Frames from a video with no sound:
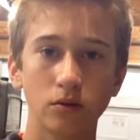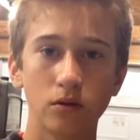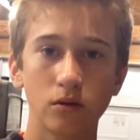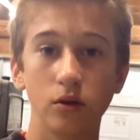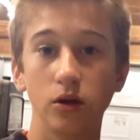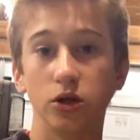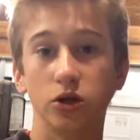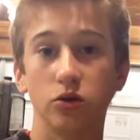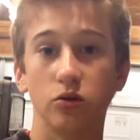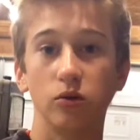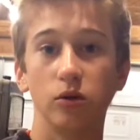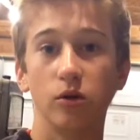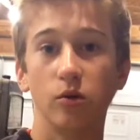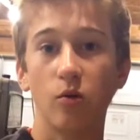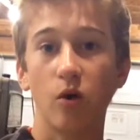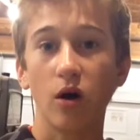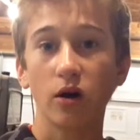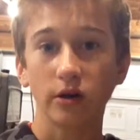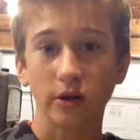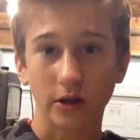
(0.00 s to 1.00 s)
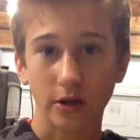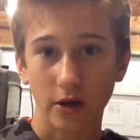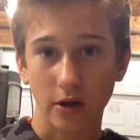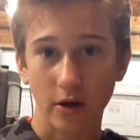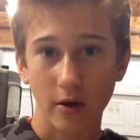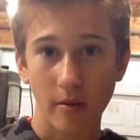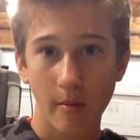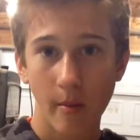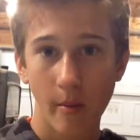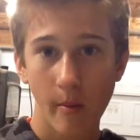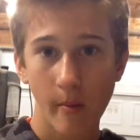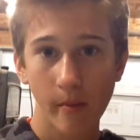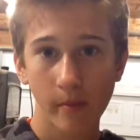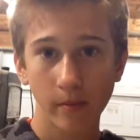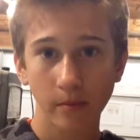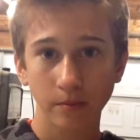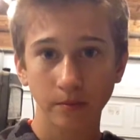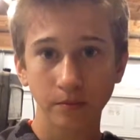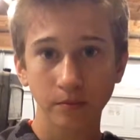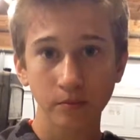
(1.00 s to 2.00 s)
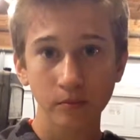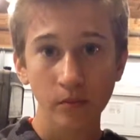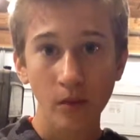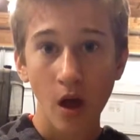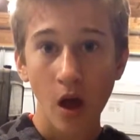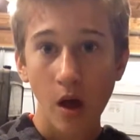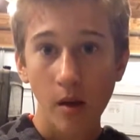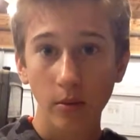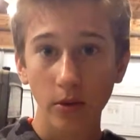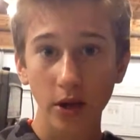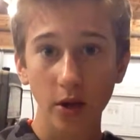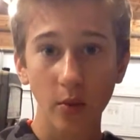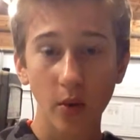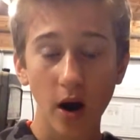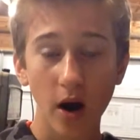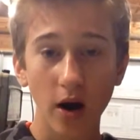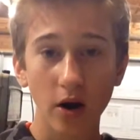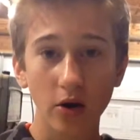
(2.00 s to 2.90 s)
Unless you really want to see it. And then why are